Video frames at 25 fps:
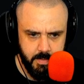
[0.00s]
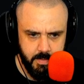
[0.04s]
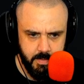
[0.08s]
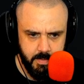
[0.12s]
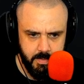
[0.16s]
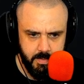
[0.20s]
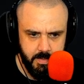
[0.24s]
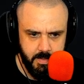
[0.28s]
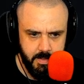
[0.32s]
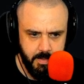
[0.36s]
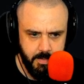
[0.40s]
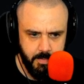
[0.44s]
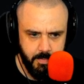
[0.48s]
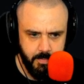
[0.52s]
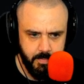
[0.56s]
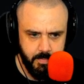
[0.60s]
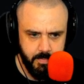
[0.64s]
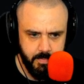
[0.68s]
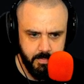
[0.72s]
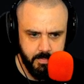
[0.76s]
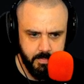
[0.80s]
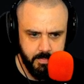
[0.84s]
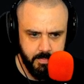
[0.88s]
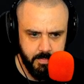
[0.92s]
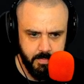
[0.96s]
No.
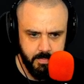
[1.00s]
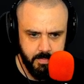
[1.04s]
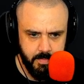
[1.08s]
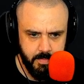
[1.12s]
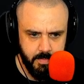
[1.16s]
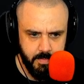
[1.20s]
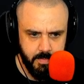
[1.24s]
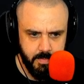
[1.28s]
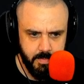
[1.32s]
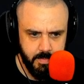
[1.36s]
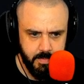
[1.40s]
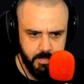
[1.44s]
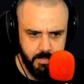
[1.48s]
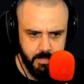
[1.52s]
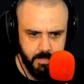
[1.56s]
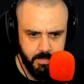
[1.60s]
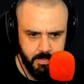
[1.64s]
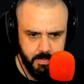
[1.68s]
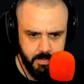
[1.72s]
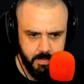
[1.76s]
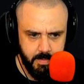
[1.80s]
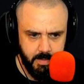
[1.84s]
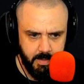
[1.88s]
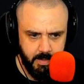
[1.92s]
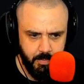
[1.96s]

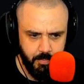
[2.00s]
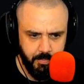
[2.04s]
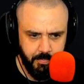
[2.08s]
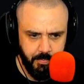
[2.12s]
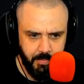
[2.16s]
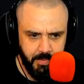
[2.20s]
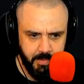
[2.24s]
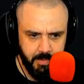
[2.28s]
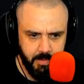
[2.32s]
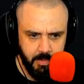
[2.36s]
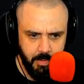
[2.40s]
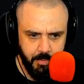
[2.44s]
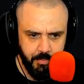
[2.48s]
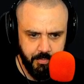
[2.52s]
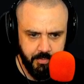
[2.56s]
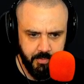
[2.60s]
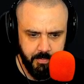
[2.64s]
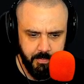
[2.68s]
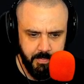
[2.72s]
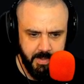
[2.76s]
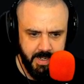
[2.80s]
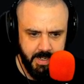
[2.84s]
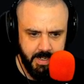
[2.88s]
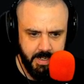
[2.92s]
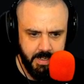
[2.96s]
It was pretty close to
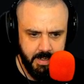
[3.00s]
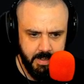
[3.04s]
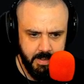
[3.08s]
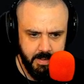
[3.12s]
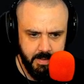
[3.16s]
me. Uh,